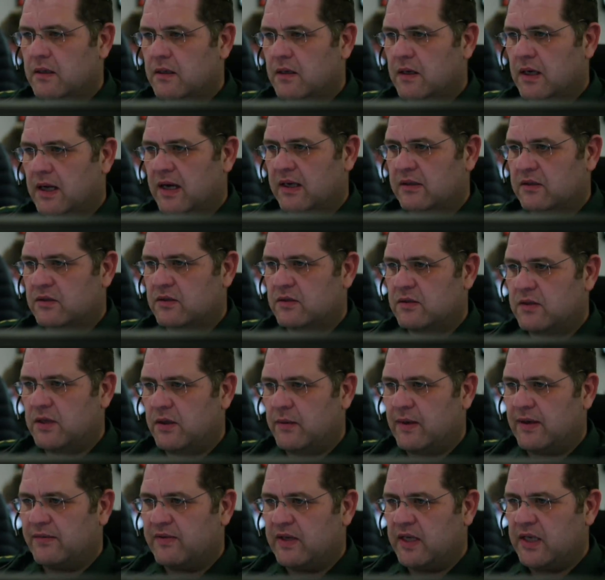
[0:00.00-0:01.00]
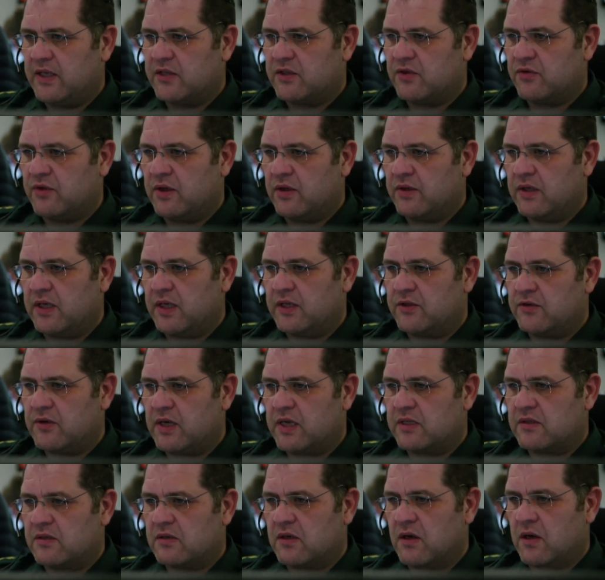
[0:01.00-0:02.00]
I do have a history on the
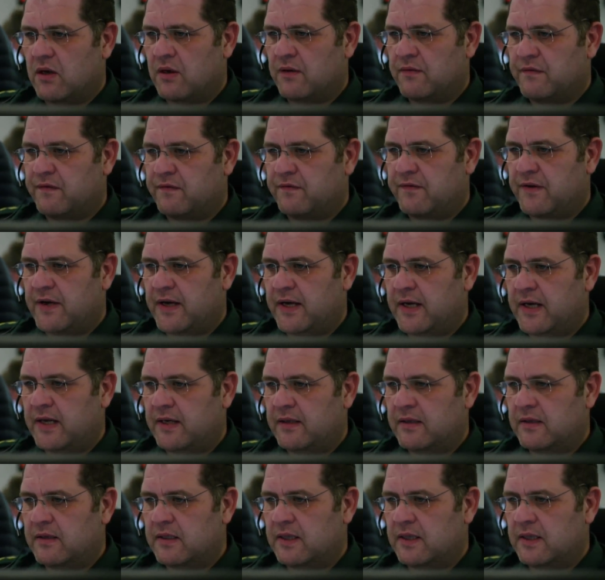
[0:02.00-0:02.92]
address of uh,